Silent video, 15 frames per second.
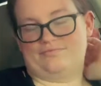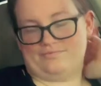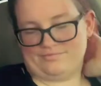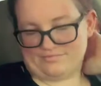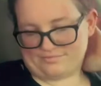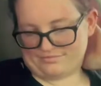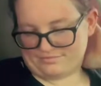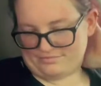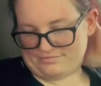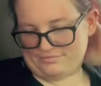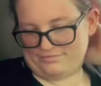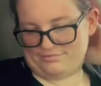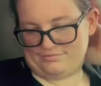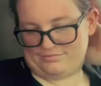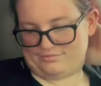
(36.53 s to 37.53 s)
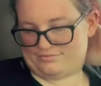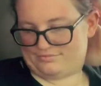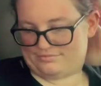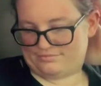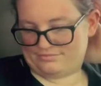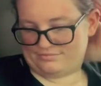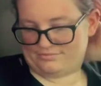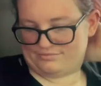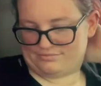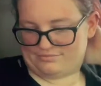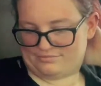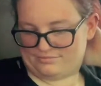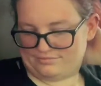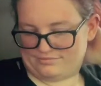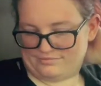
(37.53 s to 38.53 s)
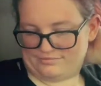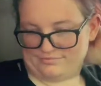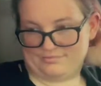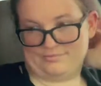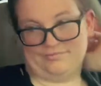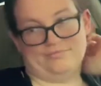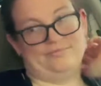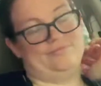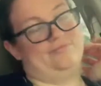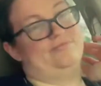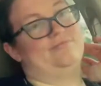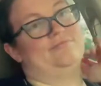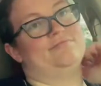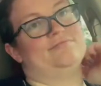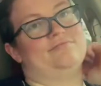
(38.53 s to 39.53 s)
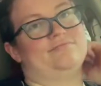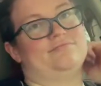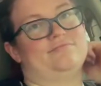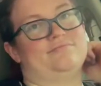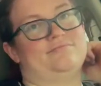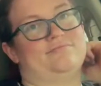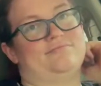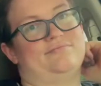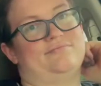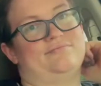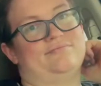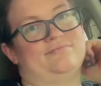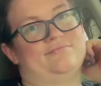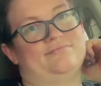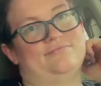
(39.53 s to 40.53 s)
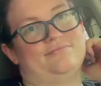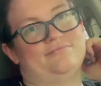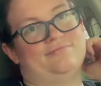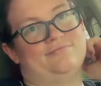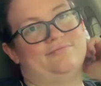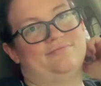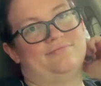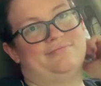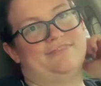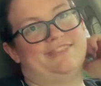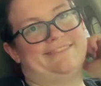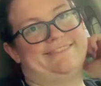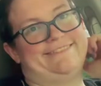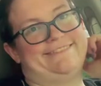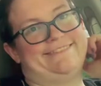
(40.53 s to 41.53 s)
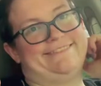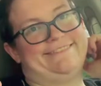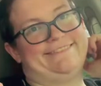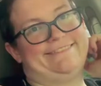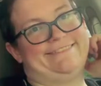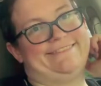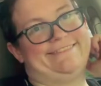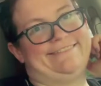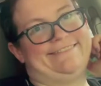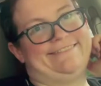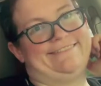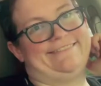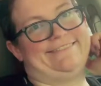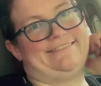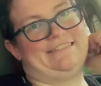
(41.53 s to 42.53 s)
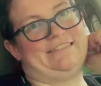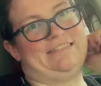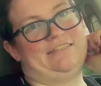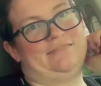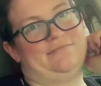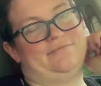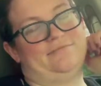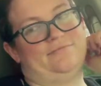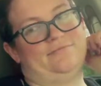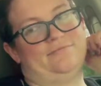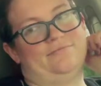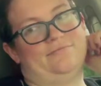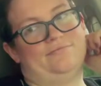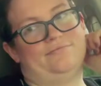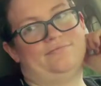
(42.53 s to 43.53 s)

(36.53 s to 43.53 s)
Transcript: The person shown says nothing.